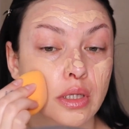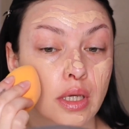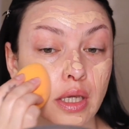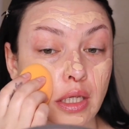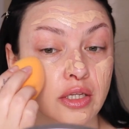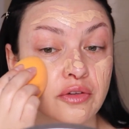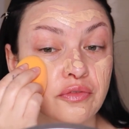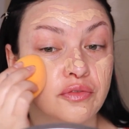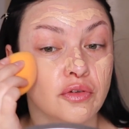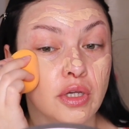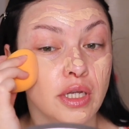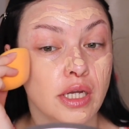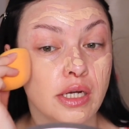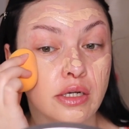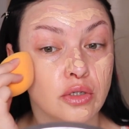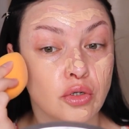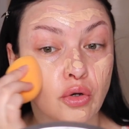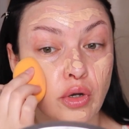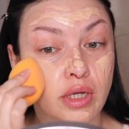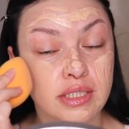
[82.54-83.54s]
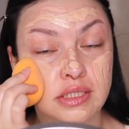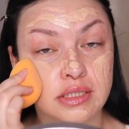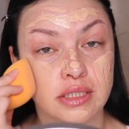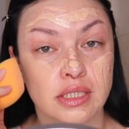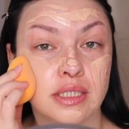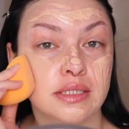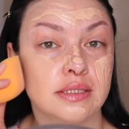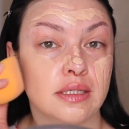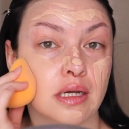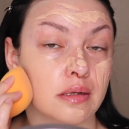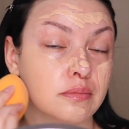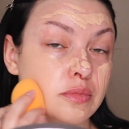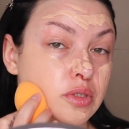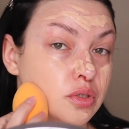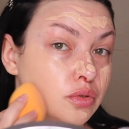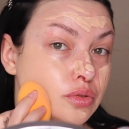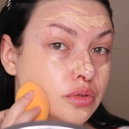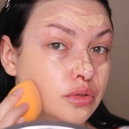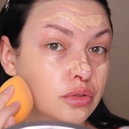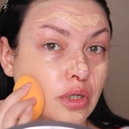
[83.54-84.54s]
And if you hear noises, I'm
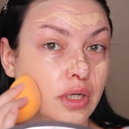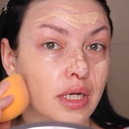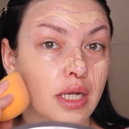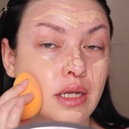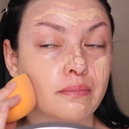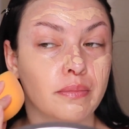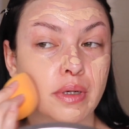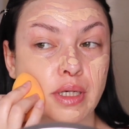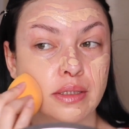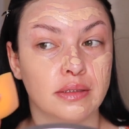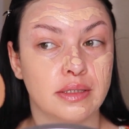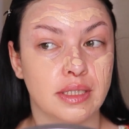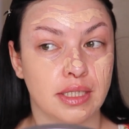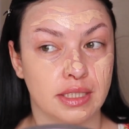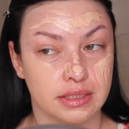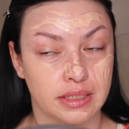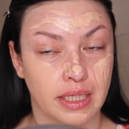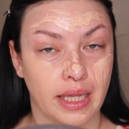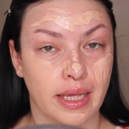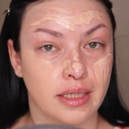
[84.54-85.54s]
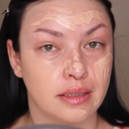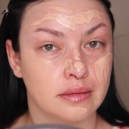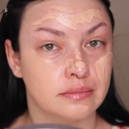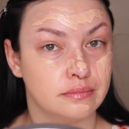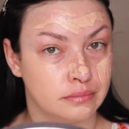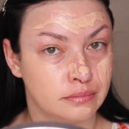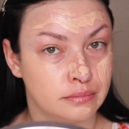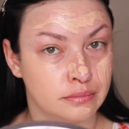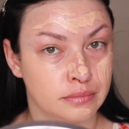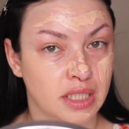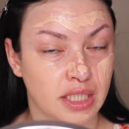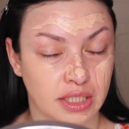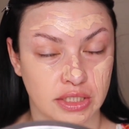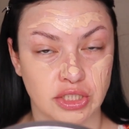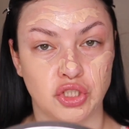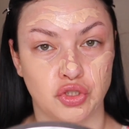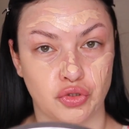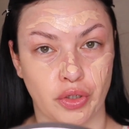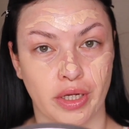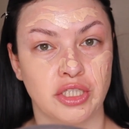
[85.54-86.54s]
so sorry, but there's like
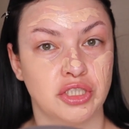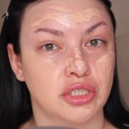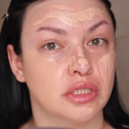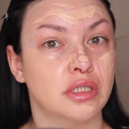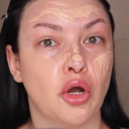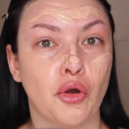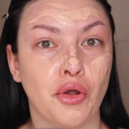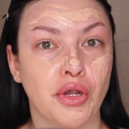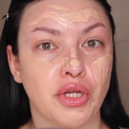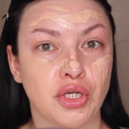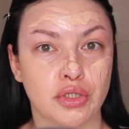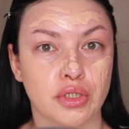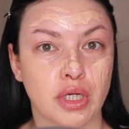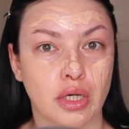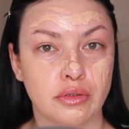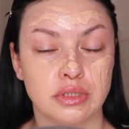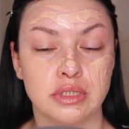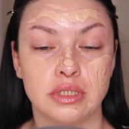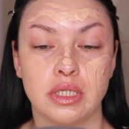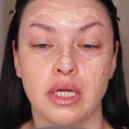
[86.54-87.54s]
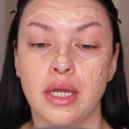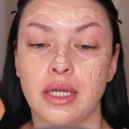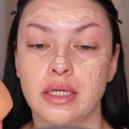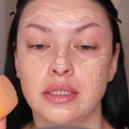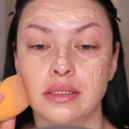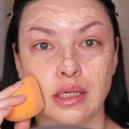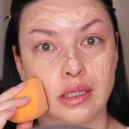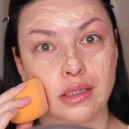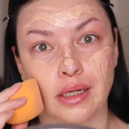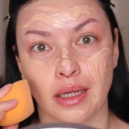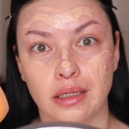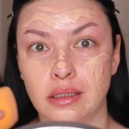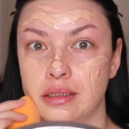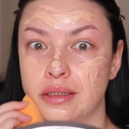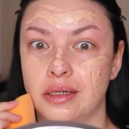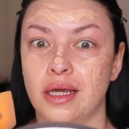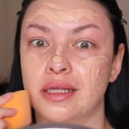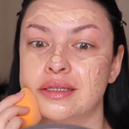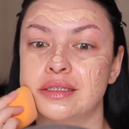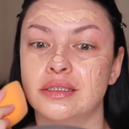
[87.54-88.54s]
construction going on outside and I
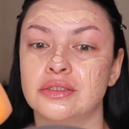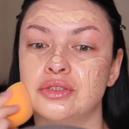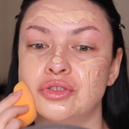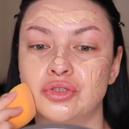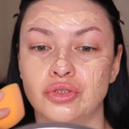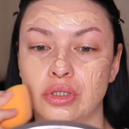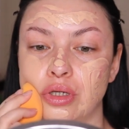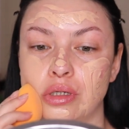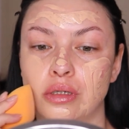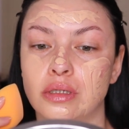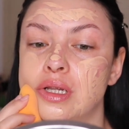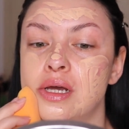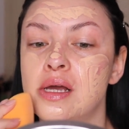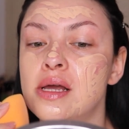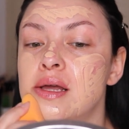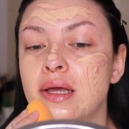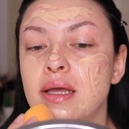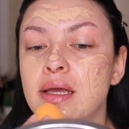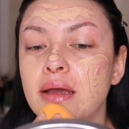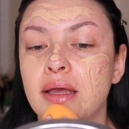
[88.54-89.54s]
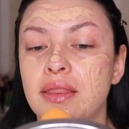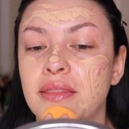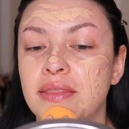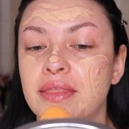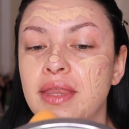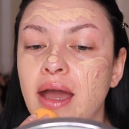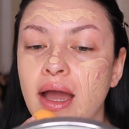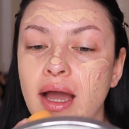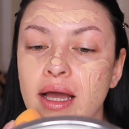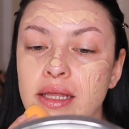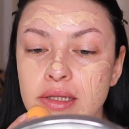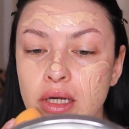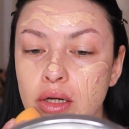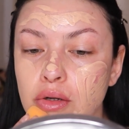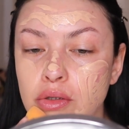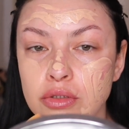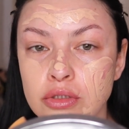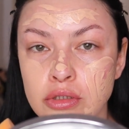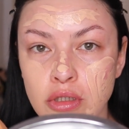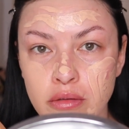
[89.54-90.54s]
cannot control that.
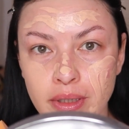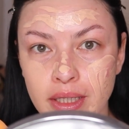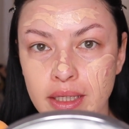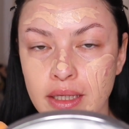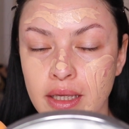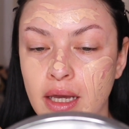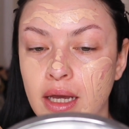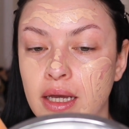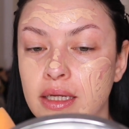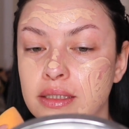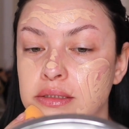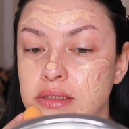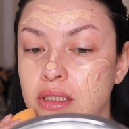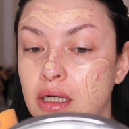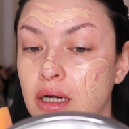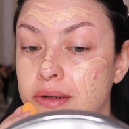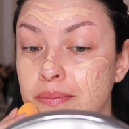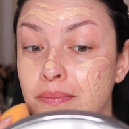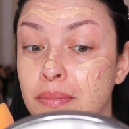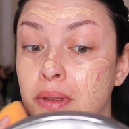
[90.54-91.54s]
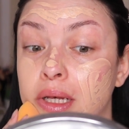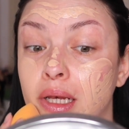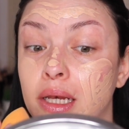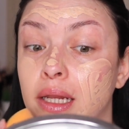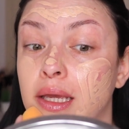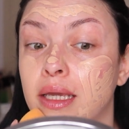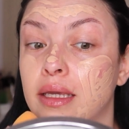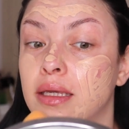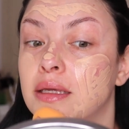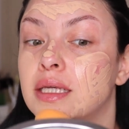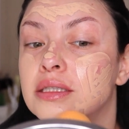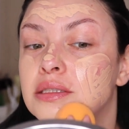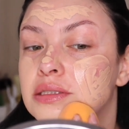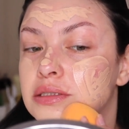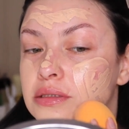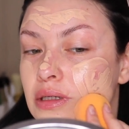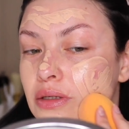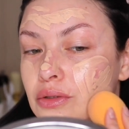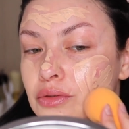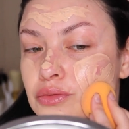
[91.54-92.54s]
Also, my cats are playing,
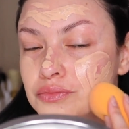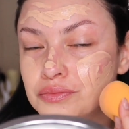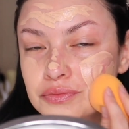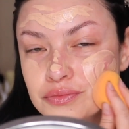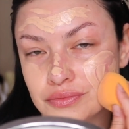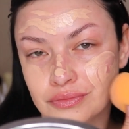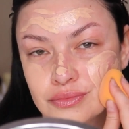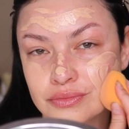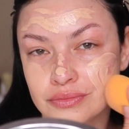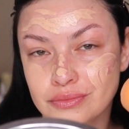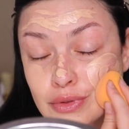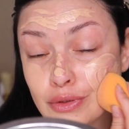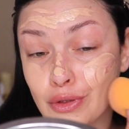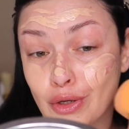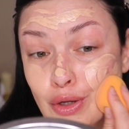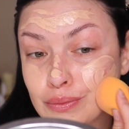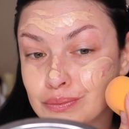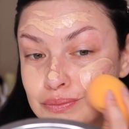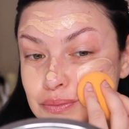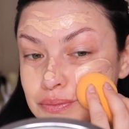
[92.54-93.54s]
so yeah.